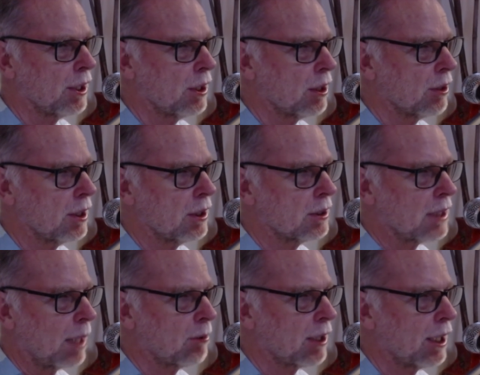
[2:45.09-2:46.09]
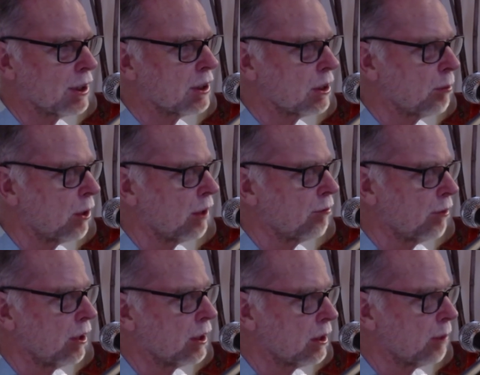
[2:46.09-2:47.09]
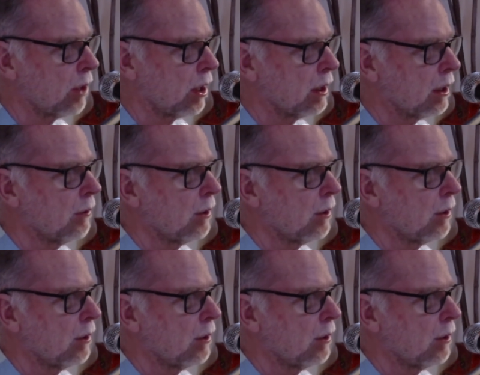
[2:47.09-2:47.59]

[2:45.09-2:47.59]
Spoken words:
You know, there's applications of body, feelings, and mind.